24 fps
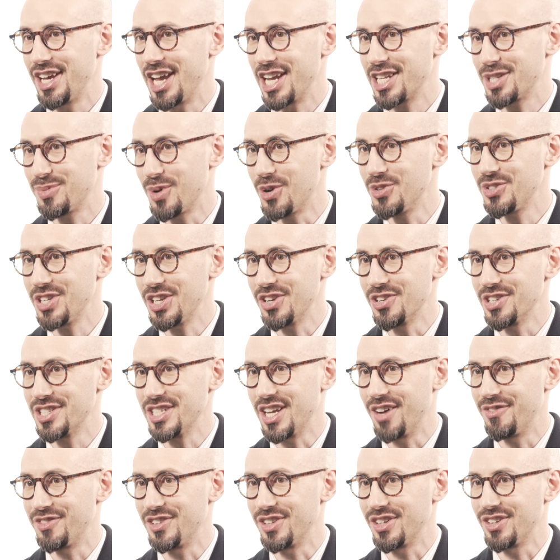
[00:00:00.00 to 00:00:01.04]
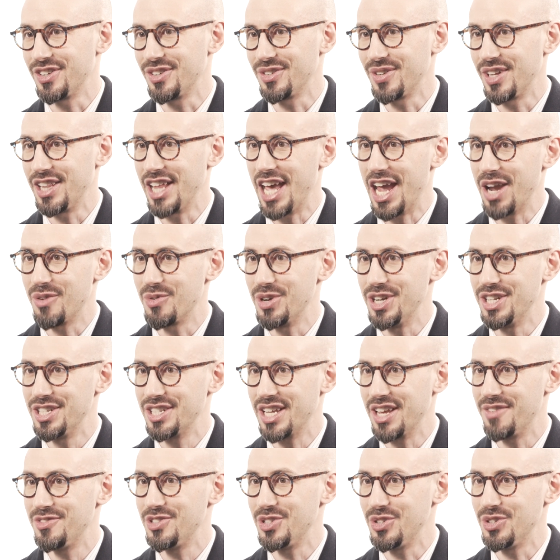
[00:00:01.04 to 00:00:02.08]
exposing yourself to a
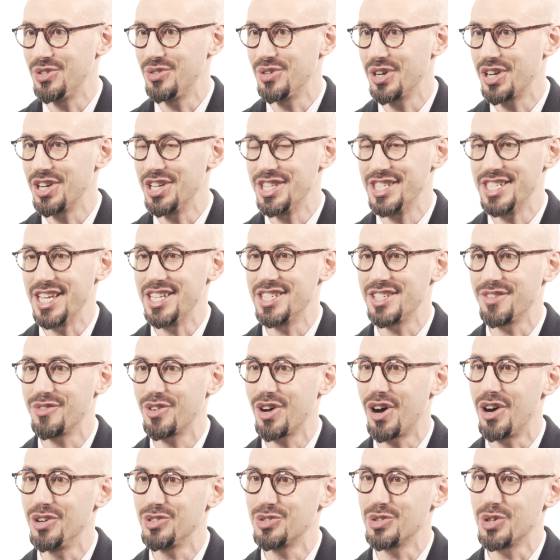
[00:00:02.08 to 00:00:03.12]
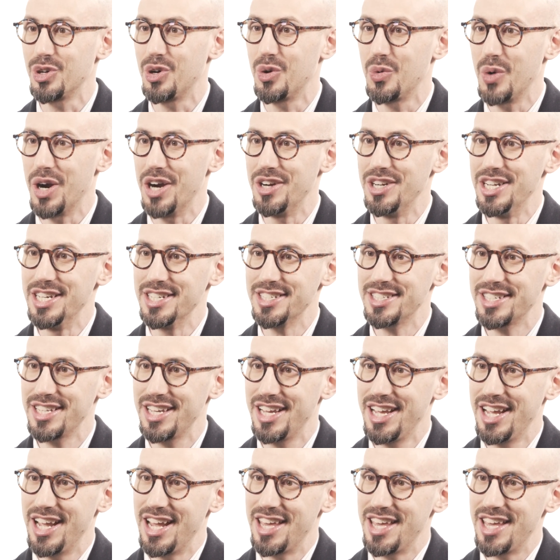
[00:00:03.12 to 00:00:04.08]
language gives you a good sense of cultural awareness.